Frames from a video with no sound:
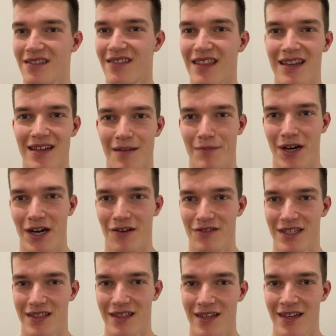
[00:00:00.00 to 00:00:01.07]
think about
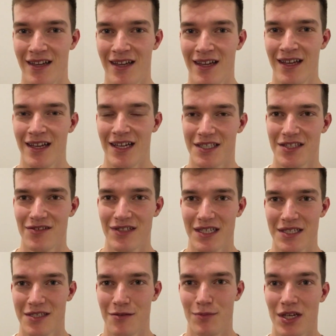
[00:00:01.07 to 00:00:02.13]
it. As soon
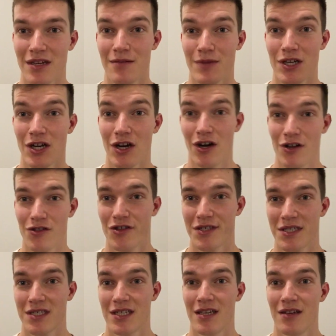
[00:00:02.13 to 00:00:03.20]
as you become
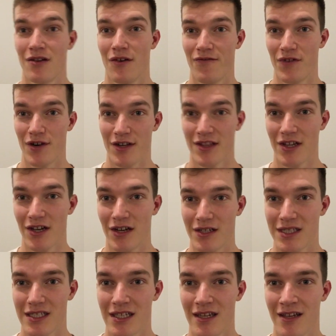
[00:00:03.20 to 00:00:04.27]
conscious of your
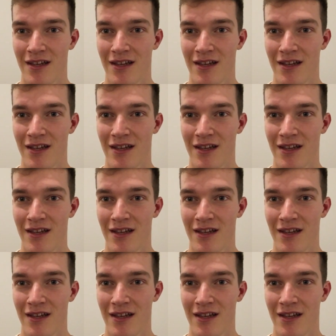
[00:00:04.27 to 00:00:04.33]
thoughts,